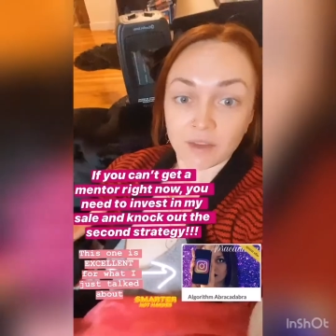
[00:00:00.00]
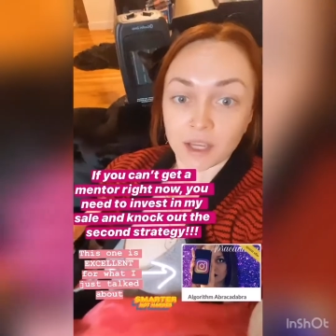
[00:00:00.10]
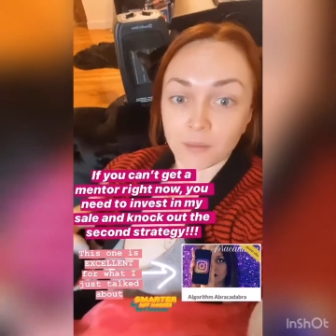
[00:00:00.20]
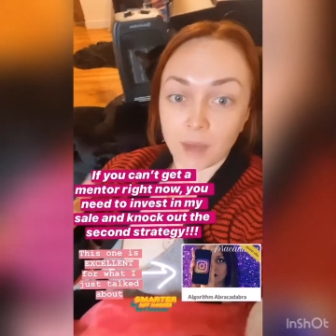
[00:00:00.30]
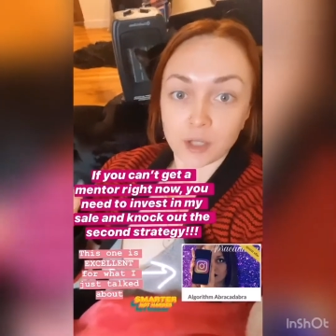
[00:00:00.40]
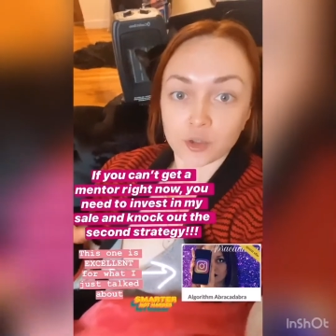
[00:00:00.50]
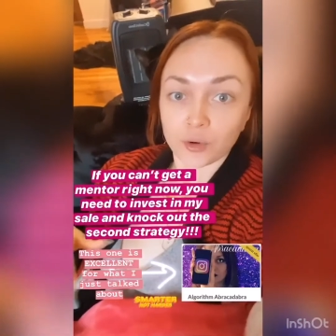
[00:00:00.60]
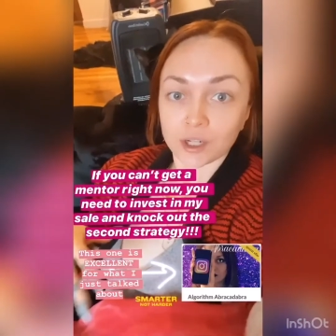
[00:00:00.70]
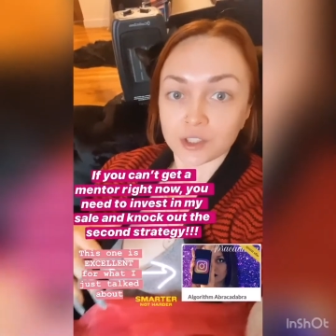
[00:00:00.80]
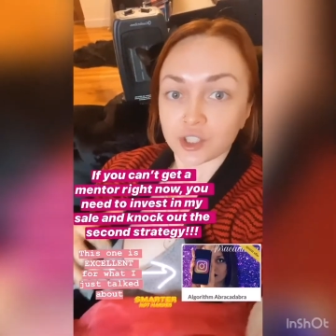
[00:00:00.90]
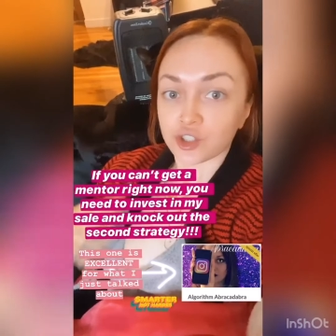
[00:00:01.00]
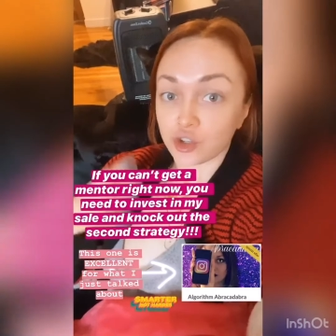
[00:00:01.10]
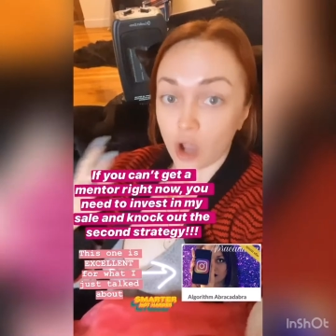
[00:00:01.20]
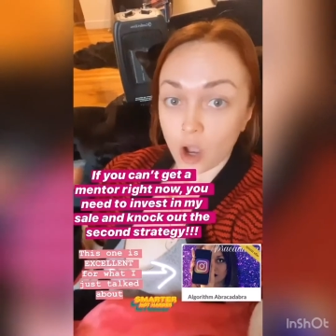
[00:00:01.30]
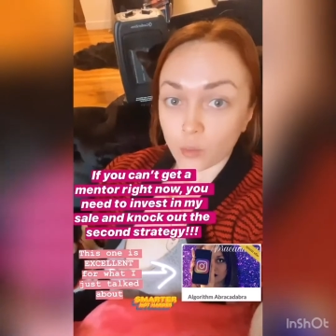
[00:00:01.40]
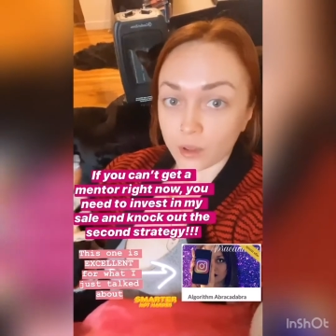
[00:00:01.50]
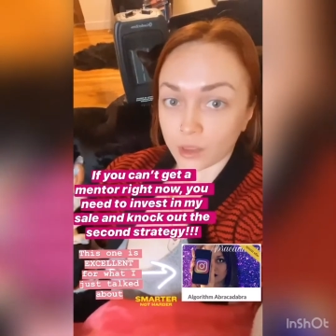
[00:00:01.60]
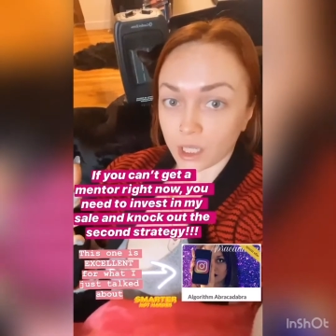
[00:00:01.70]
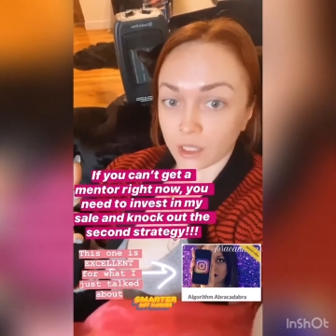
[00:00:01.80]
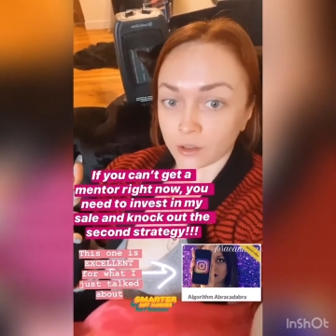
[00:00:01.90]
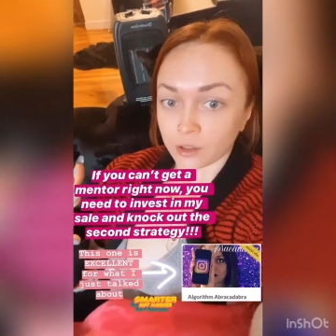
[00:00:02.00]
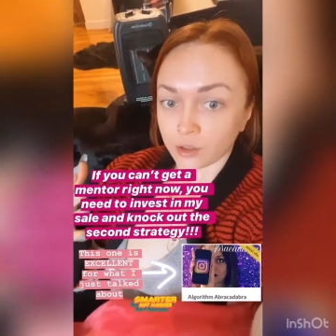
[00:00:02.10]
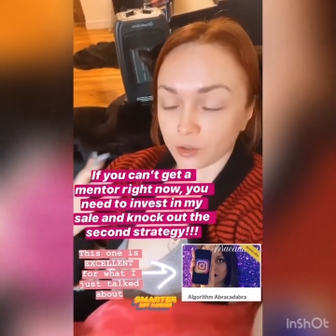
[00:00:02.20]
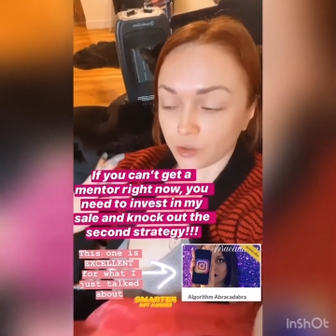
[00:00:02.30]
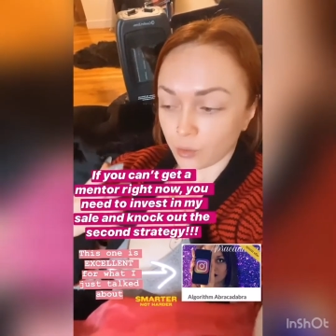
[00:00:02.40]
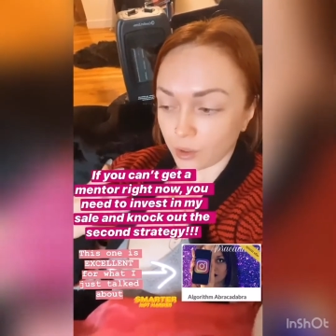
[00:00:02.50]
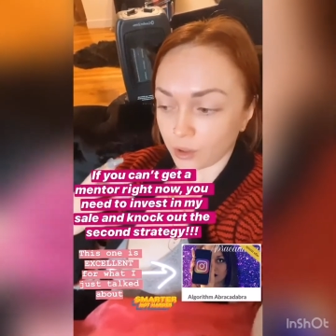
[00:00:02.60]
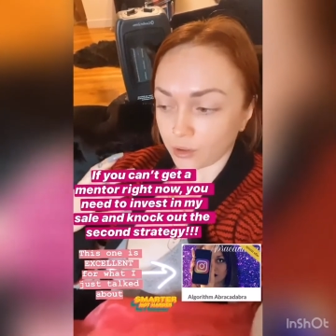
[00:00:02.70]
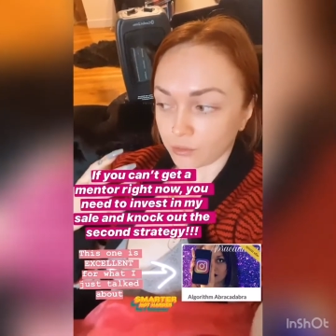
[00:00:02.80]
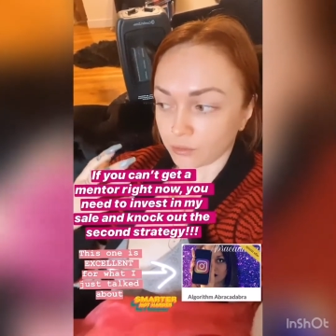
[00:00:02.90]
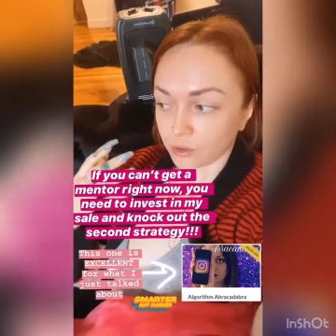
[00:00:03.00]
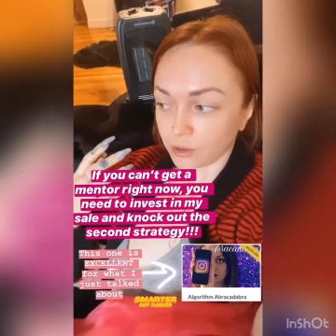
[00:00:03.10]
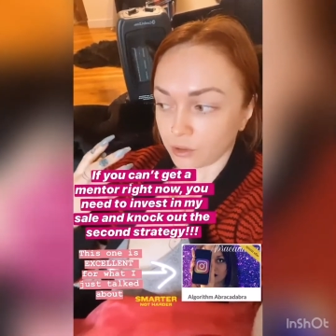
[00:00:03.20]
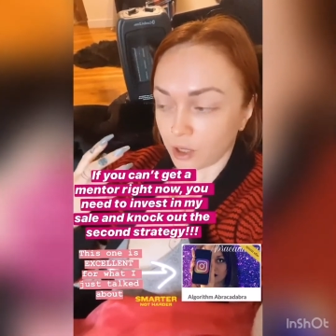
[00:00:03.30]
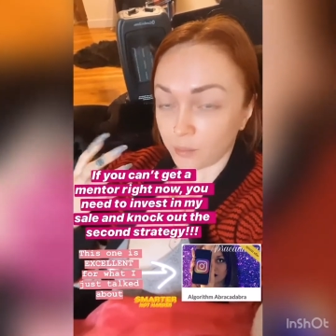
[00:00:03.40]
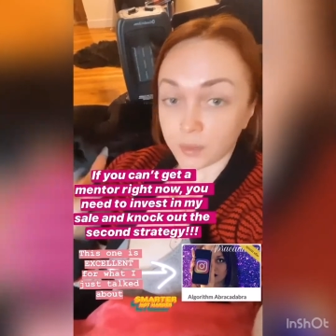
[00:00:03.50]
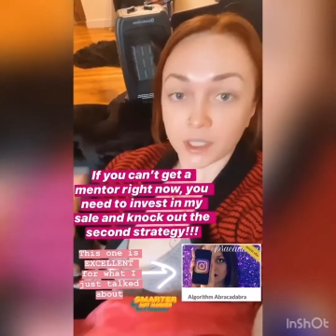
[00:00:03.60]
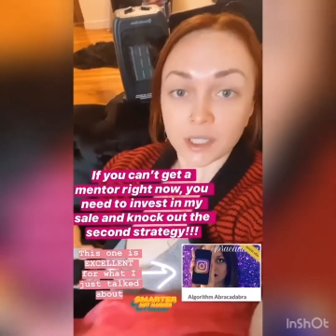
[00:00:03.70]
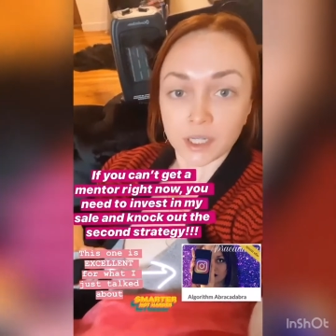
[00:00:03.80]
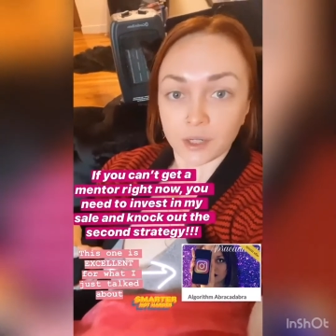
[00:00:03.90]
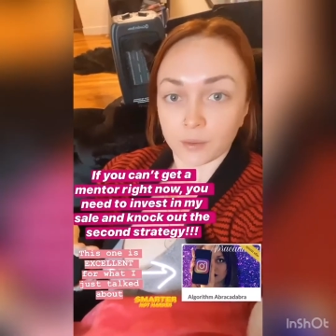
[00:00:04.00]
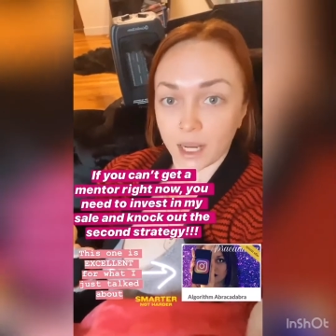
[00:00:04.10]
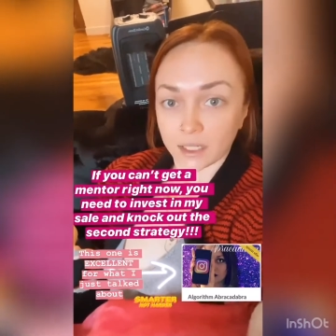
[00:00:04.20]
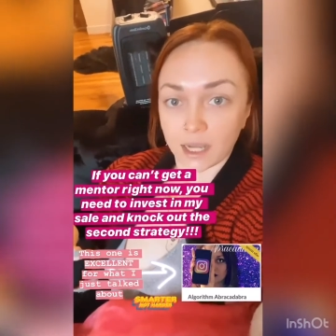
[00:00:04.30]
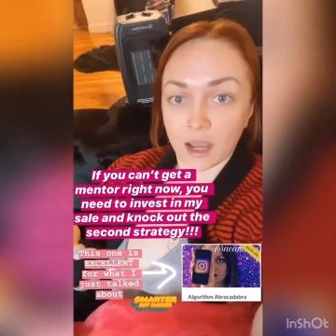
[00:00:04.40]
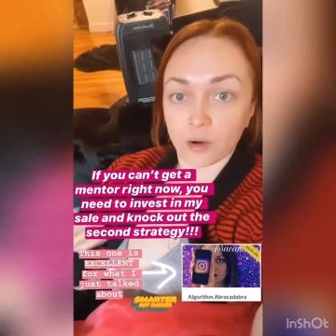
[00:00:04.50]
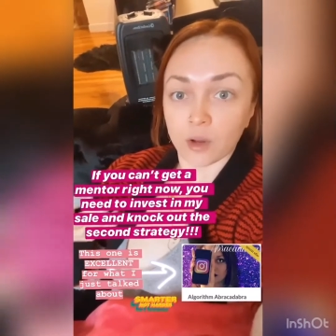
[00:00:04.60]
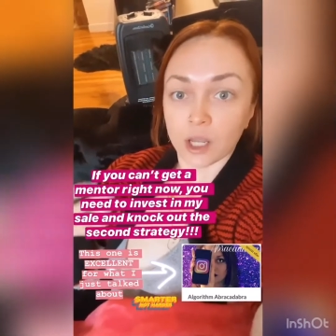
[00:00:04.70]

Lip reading: mentor is just not within your ability right now,